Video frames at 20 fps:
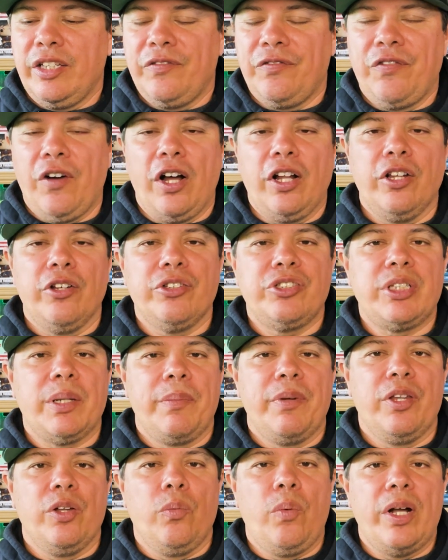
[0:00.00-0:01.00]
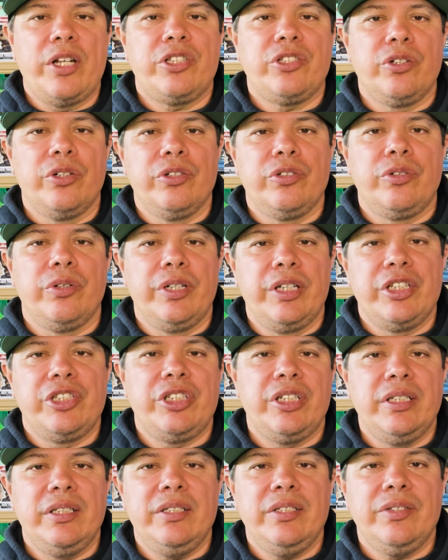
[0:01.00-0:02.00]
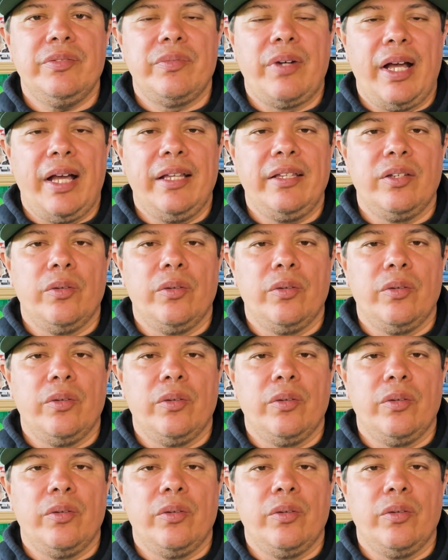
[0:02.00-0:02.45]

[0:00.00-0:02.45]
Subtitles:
follows some of the Western traditions, right?